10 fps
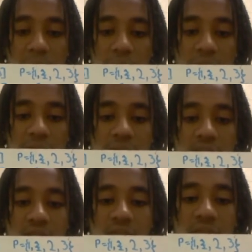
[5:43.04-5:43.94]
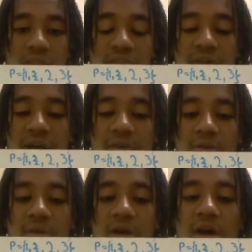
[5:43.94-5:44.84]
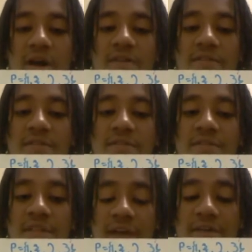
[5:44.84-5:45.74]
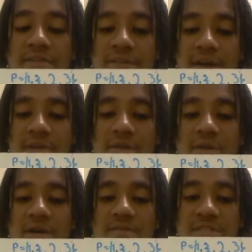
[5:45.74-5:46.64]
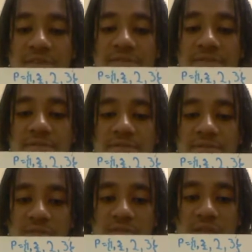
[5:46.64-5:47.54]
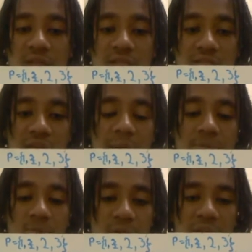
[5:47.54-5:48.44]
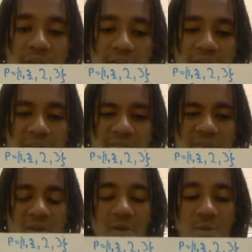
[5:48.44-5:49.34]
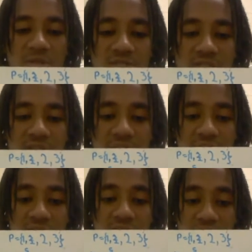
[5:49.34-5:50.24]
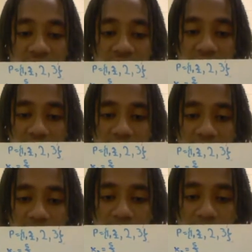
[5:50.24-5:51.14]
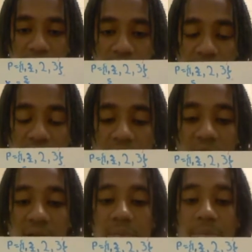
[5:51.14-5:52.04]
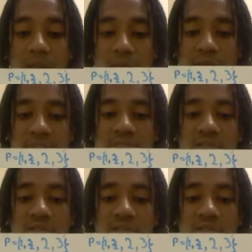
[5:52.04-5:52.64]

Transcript: plus the value of the f value of 7/4 times 1/2, which is the x2 value, plus